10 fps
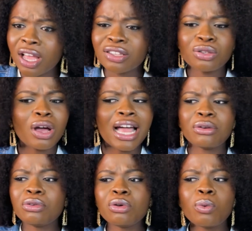So I
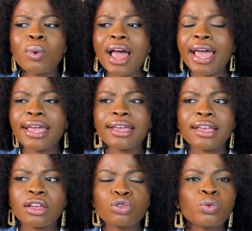don't know why
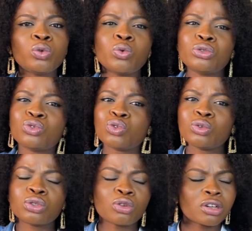you would want to
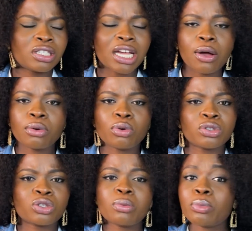talk down on
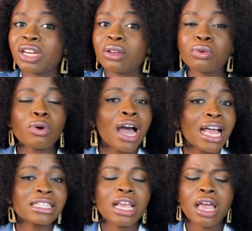somebody who
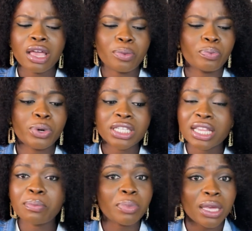has a
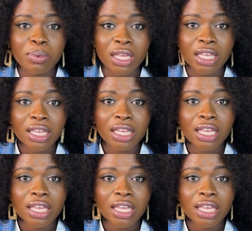preterm baby.